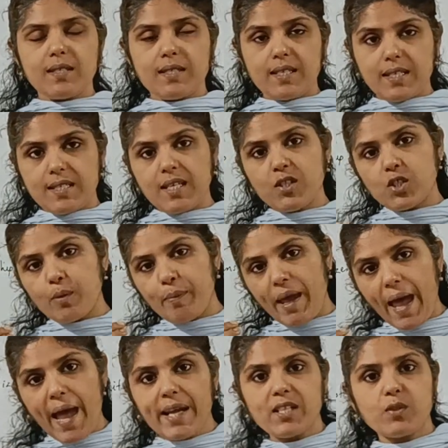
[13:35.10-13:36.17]
Citizenship
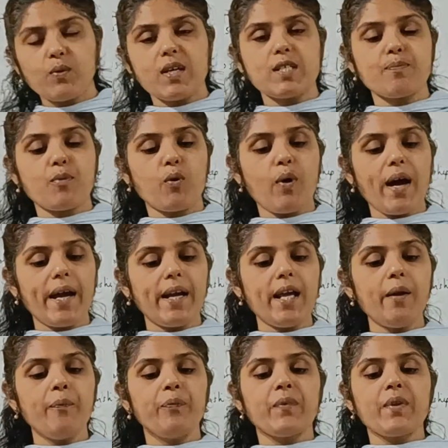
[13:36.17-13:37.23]
Act was
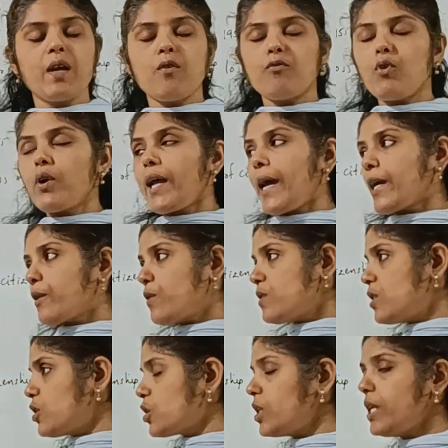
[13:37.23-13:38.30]
provided for
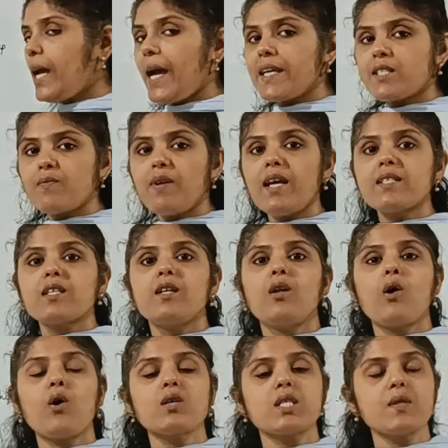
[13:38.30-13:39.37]
acquisition as well as a
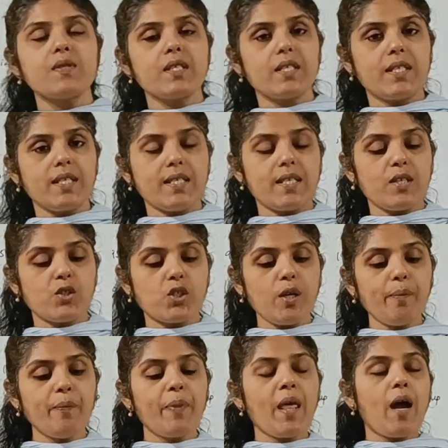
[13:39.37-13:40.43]
loss of
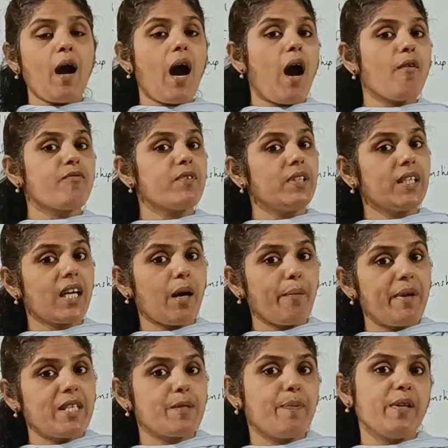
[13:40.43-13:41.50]
citizenship after the
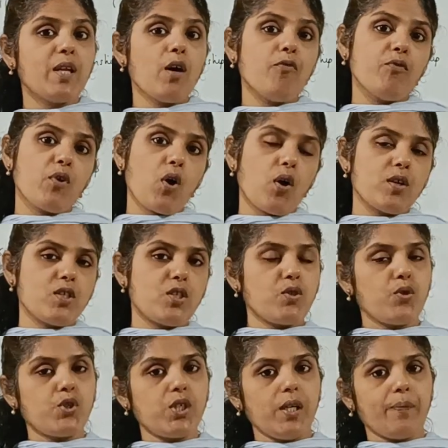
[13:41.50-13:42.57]
commencement of
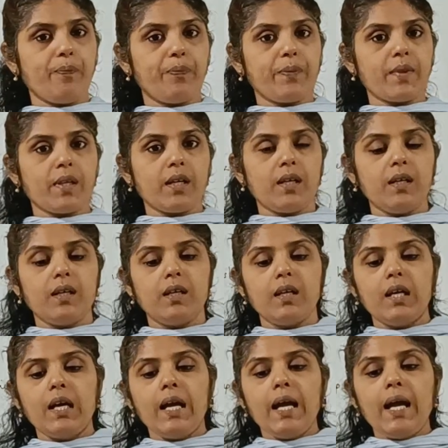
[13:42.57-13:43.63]
constitution.
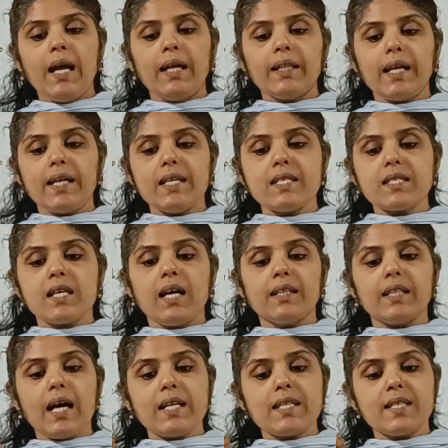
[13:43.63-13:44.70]
That is,
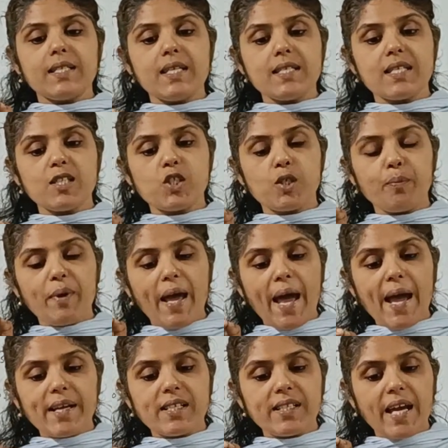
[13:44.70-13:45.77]
the Citizenship
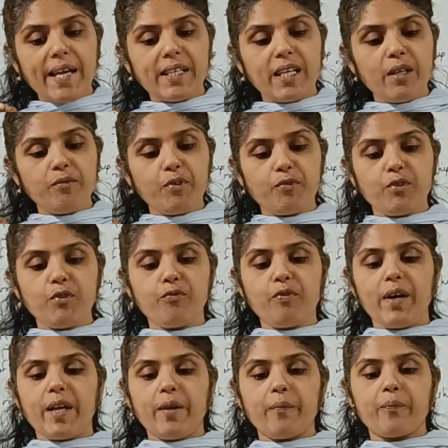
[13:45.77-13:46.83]
Act
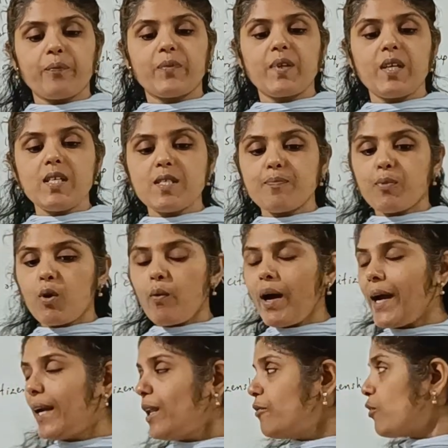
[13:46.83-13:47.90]
1955 is
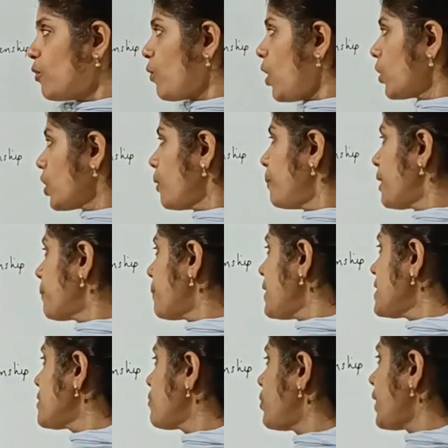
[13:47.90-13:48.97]
provided for what
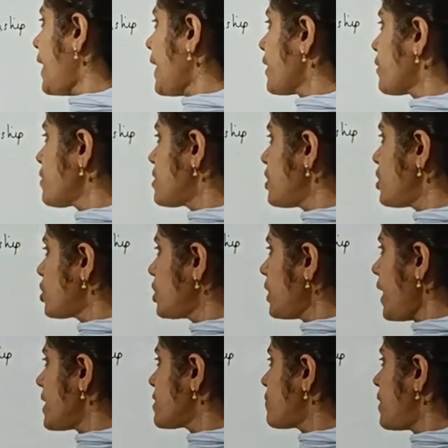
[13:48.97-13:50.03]
purpose? For acquisition
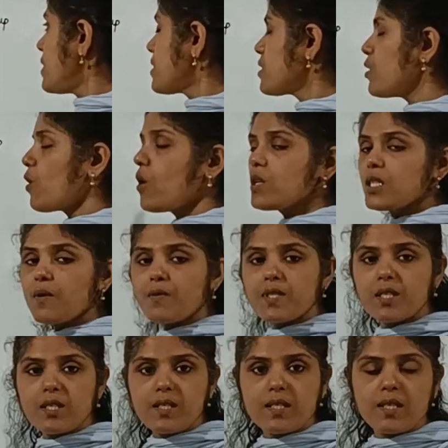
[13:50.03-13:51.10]
as well as loss of
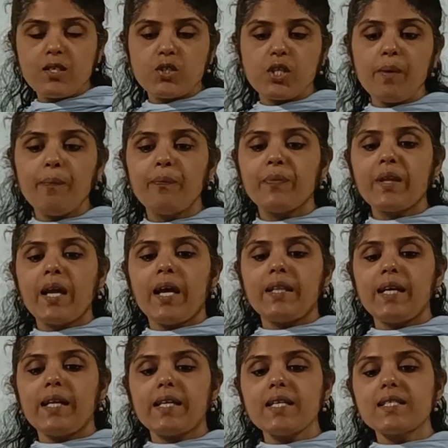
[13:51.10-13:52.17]
citizenship,
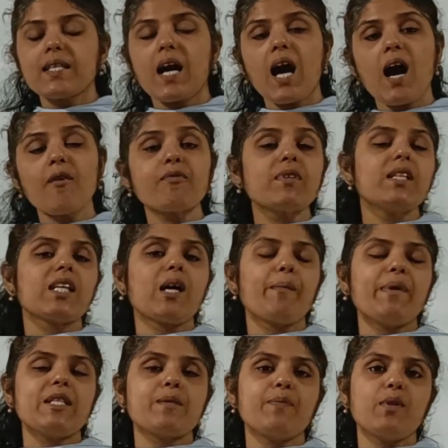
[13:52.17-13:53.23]
that is after the
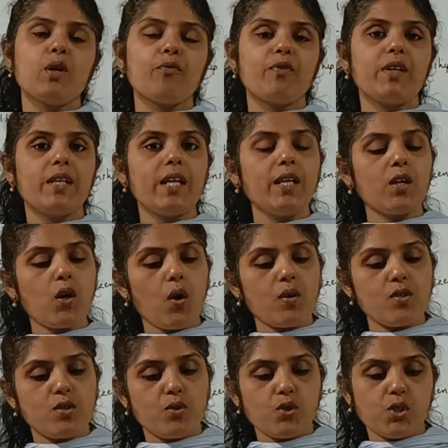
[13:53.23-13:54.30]
commencement of Indian
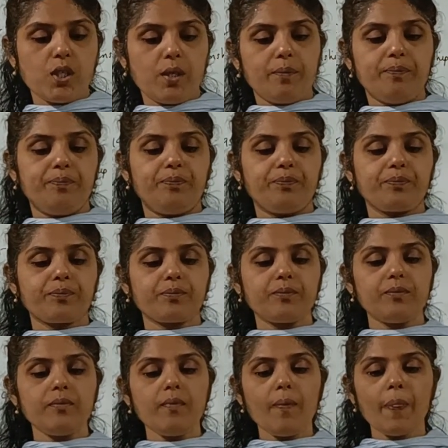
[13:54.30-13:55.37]
Constitution.
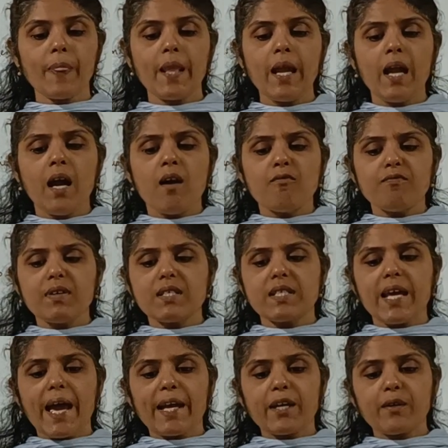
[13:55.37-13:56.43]
First,
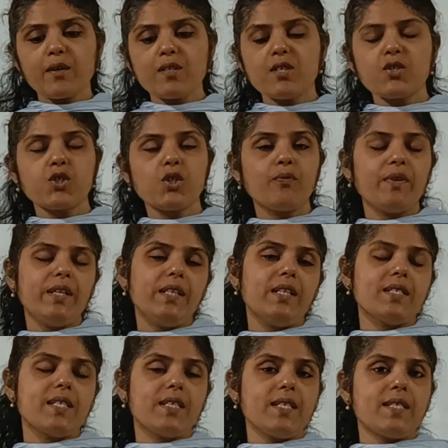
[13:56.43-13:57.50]
acquisition
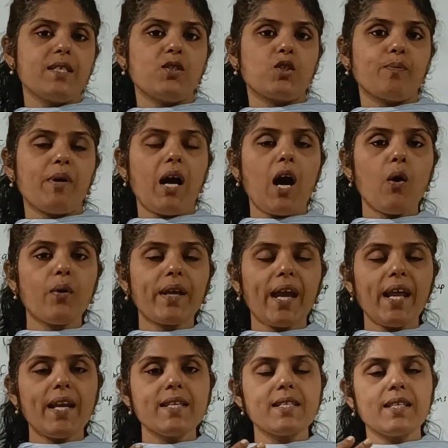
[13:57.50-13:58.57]
of citizenship. How
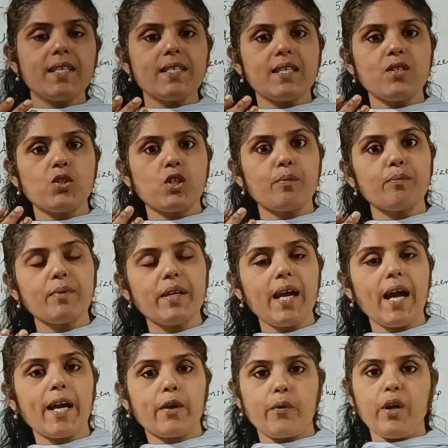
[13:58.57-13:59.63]
can a citizenship be
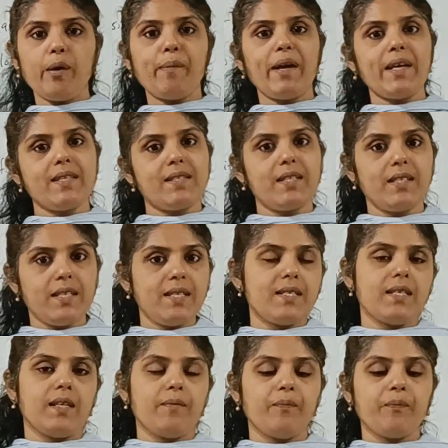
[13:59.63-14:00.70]
acquired by a
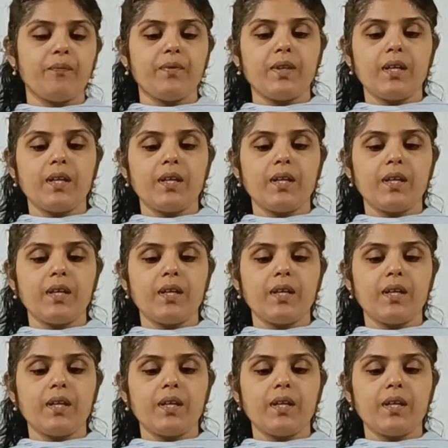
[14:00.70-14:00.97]
citizen?